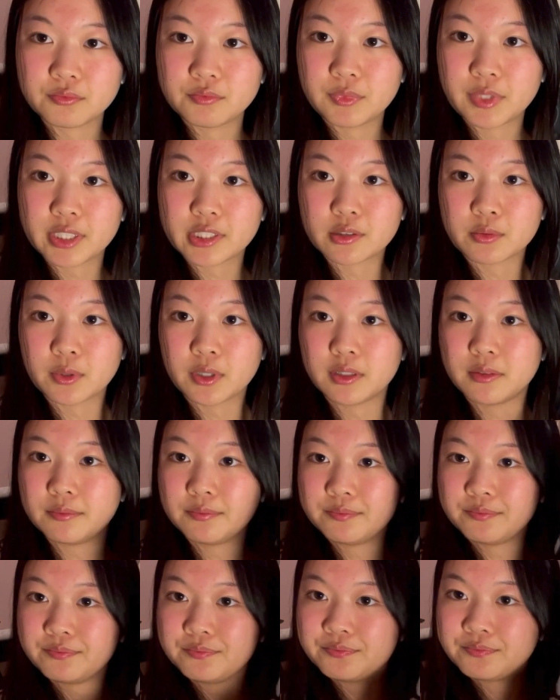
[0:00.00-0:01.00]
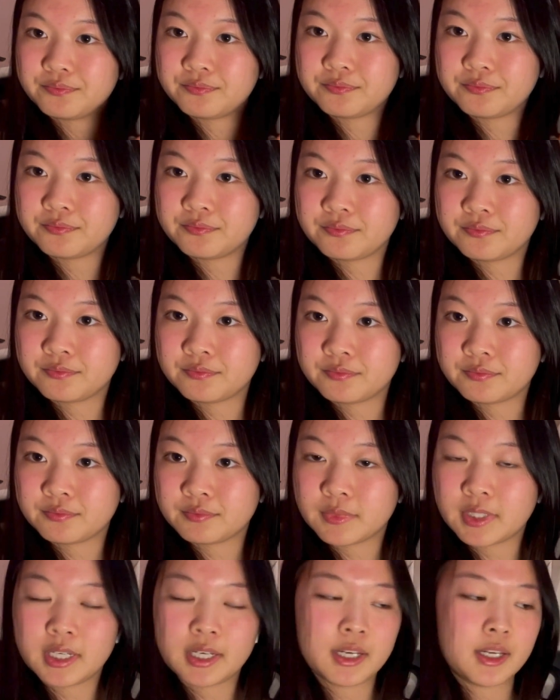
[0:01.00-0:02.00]
this
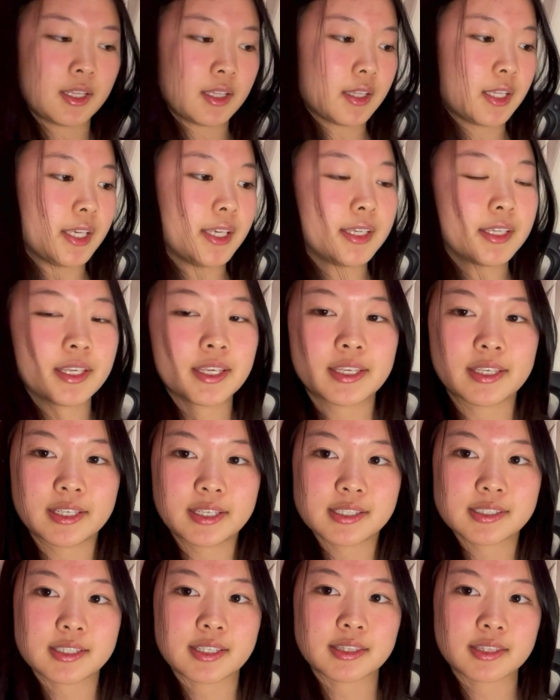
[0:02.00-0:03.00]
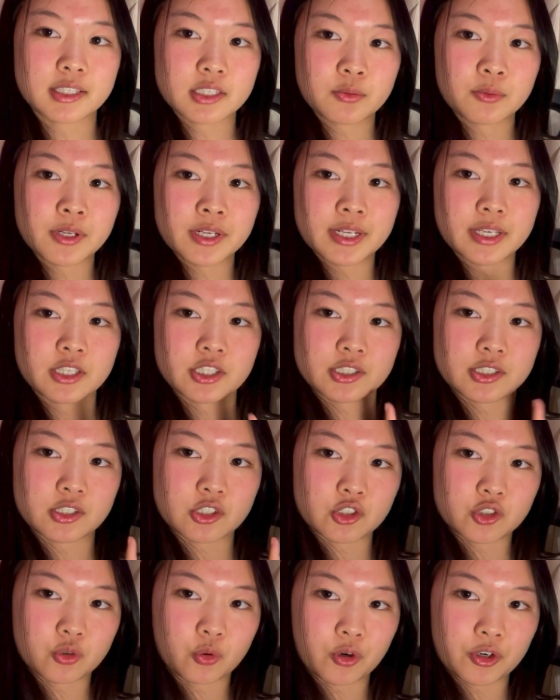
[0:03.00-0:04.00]
one. Thing is, this one is
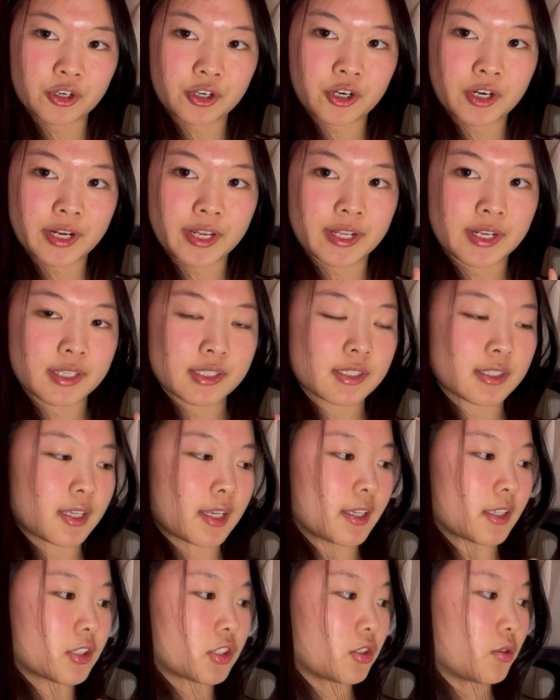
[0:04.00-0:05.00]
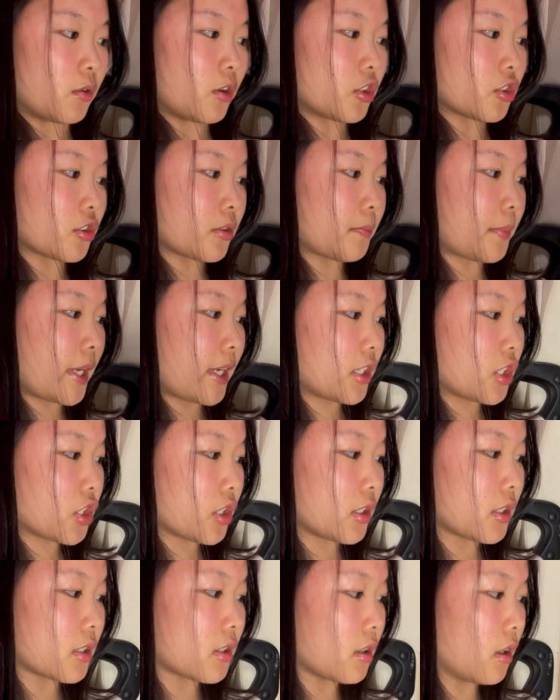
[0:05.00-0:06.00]
shorter and it's like 200
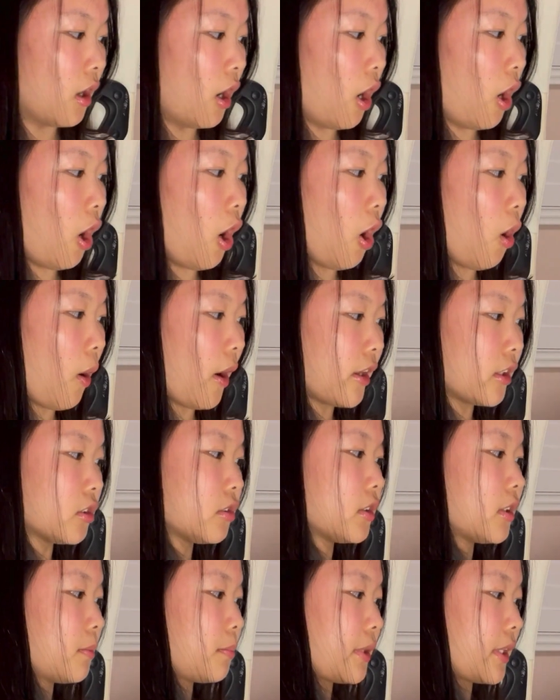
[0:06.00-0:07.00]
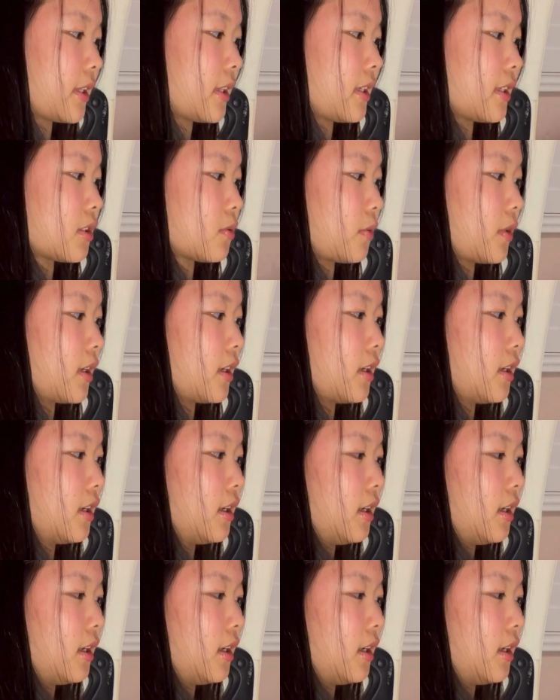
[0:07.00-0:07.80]
pages. Oh, I also could pick this one.